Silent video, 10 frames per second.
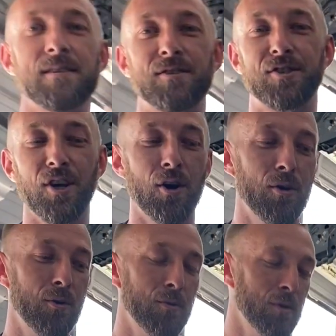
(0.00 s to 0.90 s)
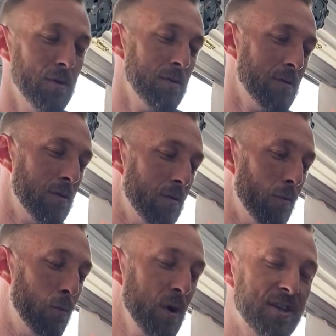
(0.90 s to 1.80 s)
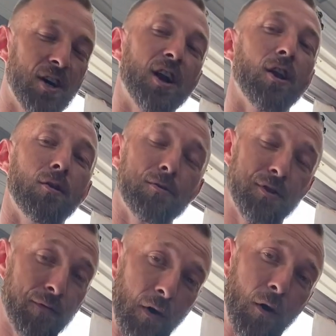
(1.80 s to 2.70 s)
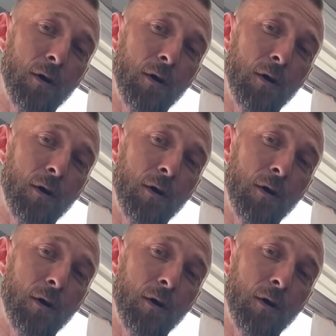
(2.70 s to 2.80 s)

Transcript: So we took it a little too far.